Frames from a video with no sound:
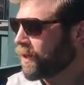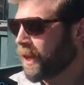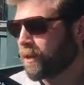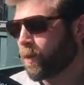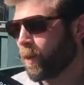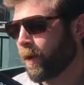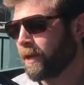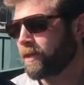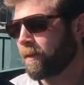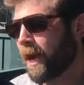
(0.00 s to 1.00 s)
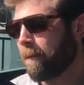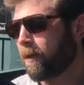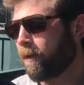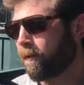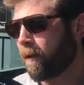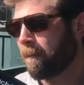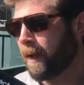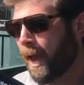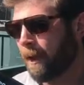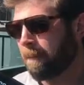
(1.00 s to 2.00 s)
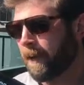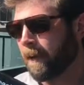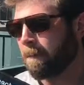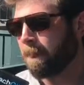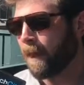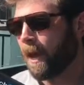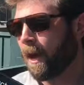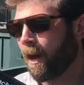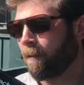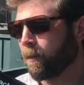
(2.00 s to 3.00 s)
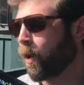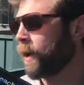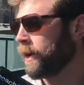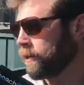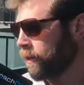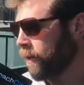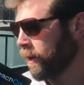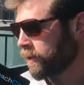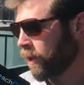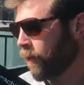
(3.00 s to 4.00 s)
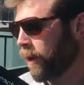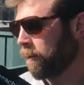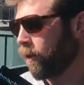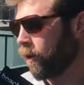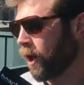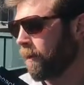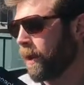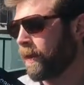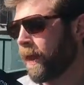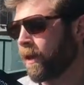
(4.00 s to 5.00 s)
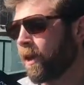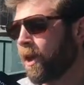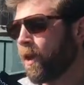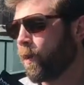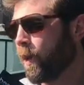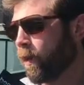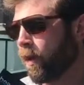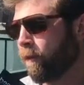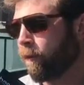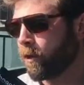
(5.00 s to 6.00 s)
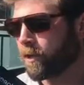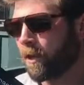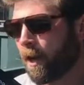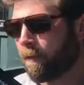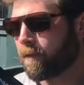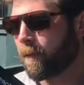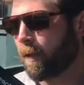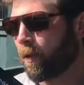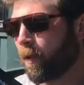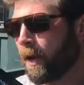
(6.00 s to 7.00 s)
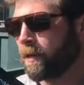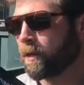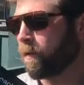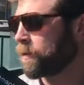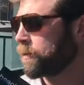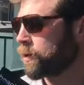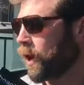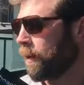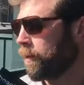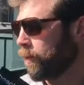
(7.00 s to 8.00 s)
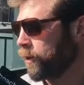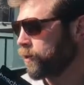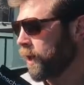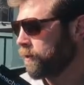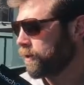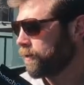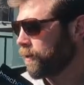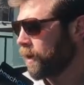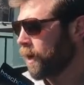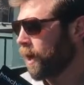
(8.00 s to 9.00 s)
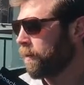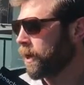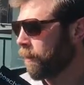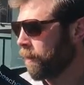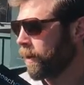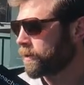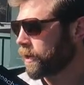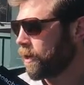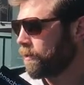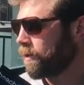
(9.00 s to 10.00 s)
Yes, we raised some capital from Canopy going into the accelerator program, and then we were fortunate enough to be able to raise an oversubscribed bridge round a couple months ago.